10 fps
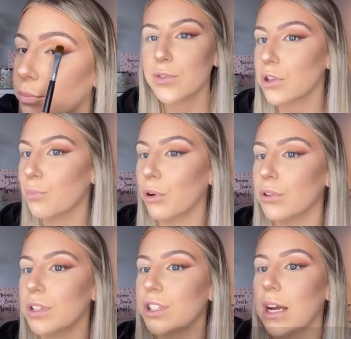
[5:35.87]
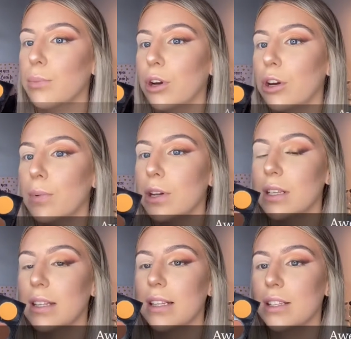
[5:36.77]
In the bronzy shade, we're going to be
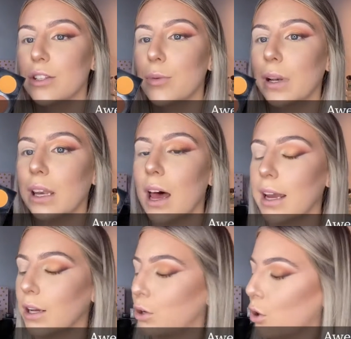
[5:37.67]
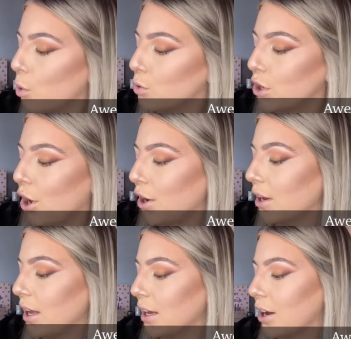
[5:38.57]
using this super light golden
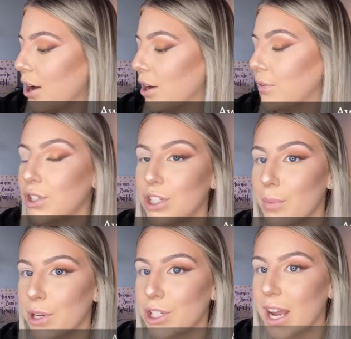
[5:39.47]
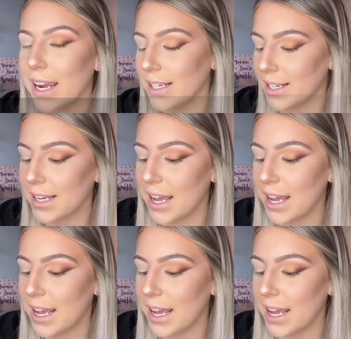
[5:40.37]
kind of shimmer shade,